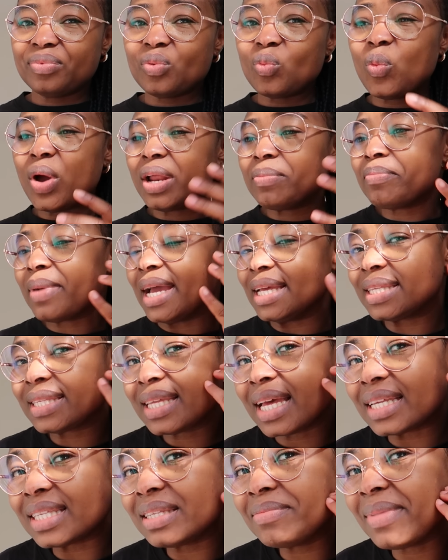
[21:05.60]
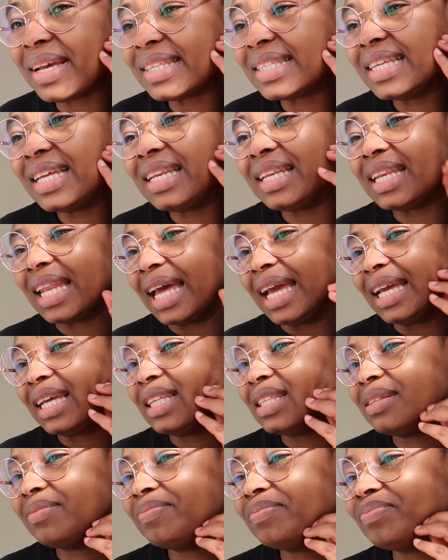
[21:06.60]
when my skin, I see my skin
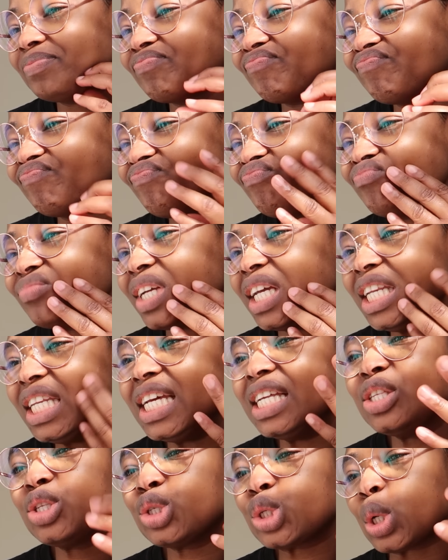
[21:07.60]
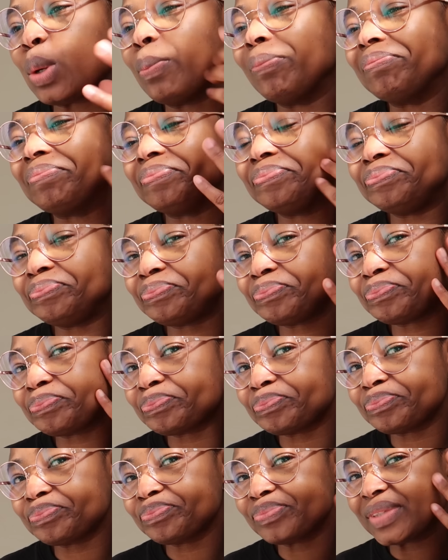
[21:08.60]
like it needs some
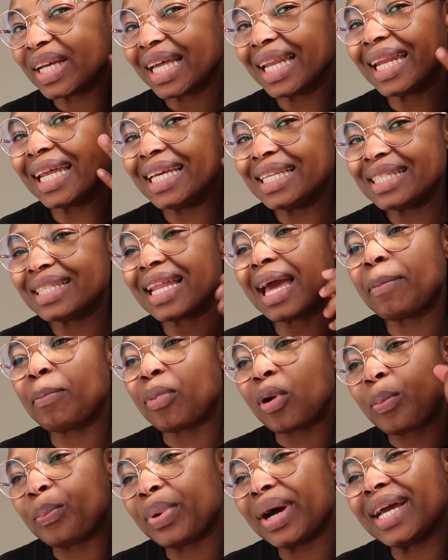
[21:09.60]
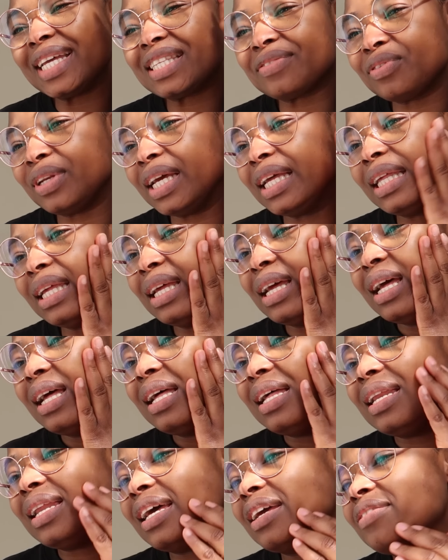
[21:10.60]
clean, like proper exfoliating.
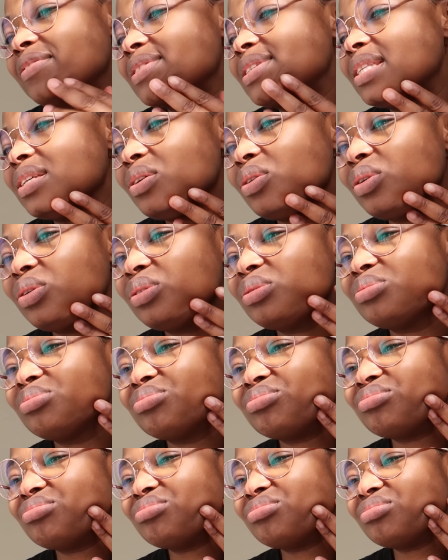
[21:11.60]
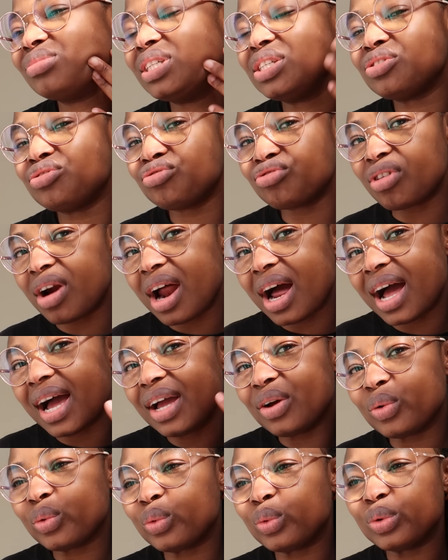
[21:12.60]
Like if I say, oh, it's
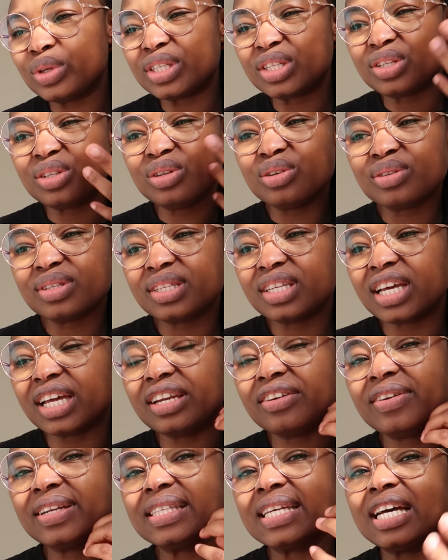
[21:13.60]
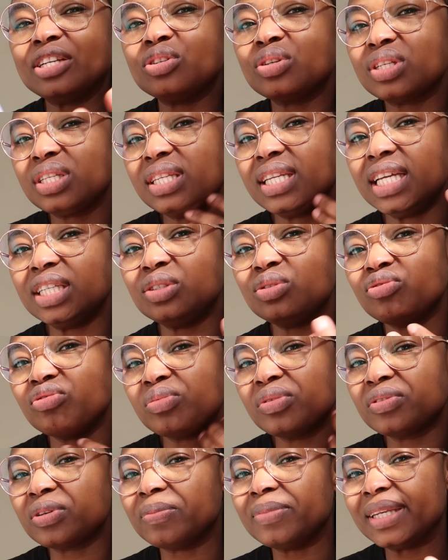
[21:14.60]
dry or it looks dehydrated, I just need to
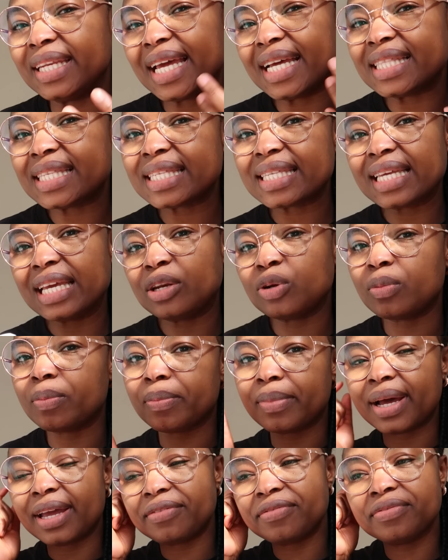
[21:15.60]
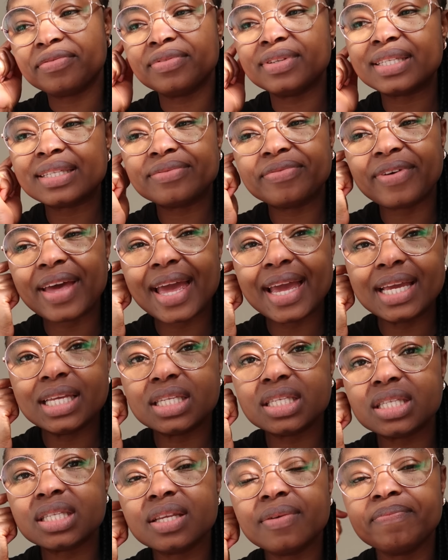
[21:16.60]
remove some dead skin on my
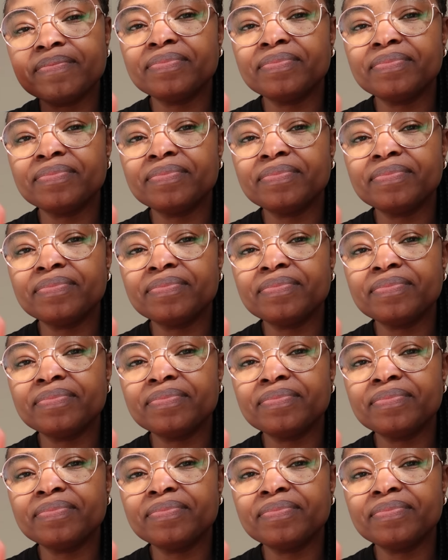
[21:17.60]
face,